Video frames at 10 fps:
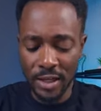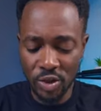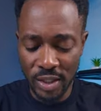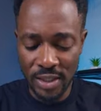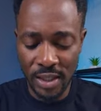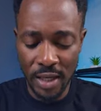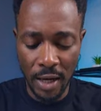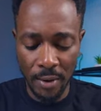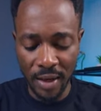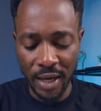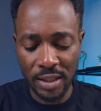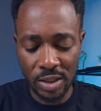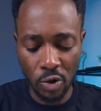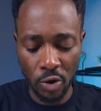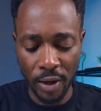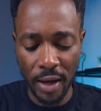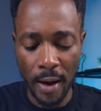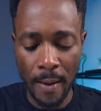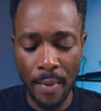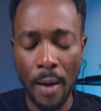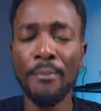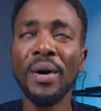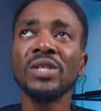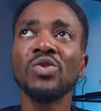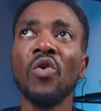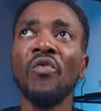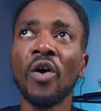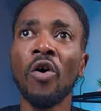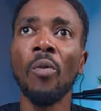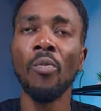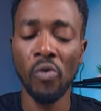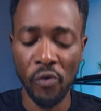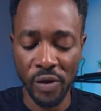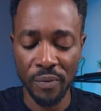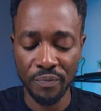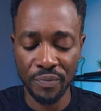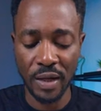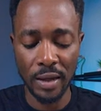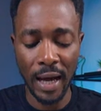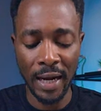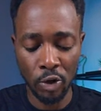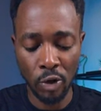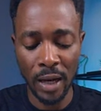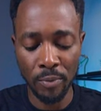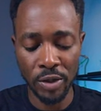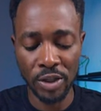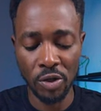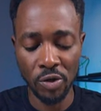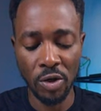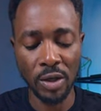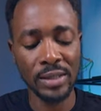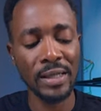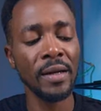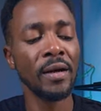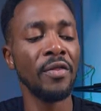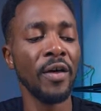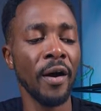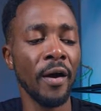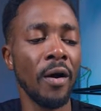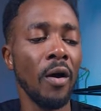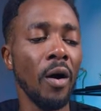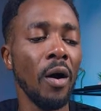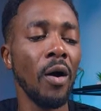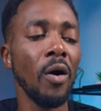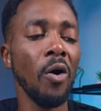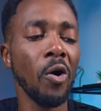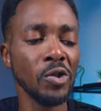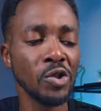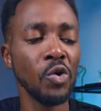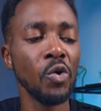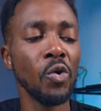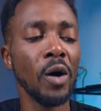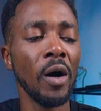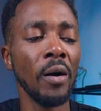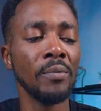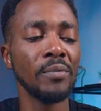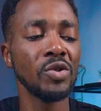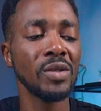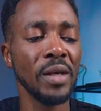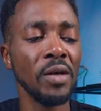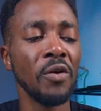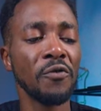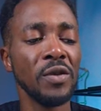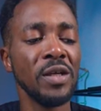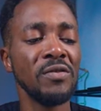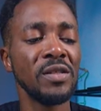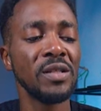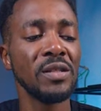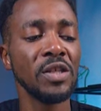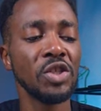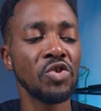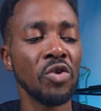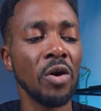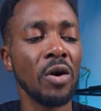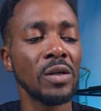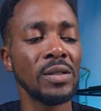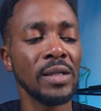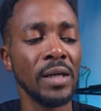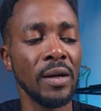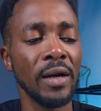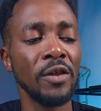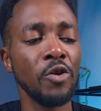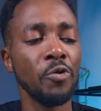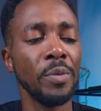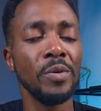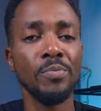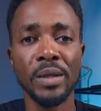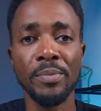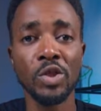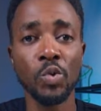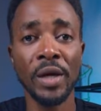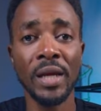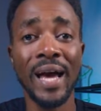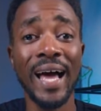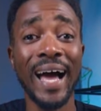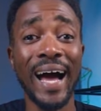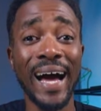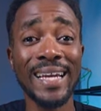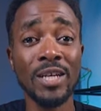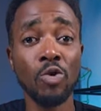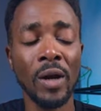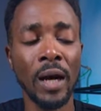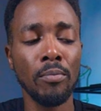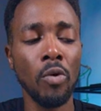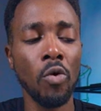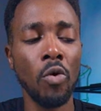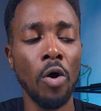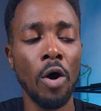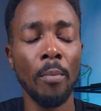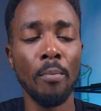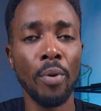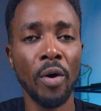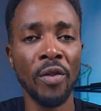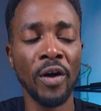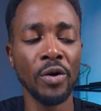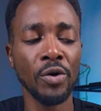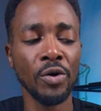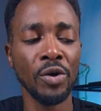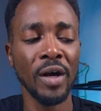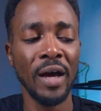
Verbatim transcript: Interesting um, category, um, Best Overall Movie. Anikulapo is a good contender there. Also, um, King of Thieves is a strong contender. I think it will be, be between Anikulapo, Brotherhood,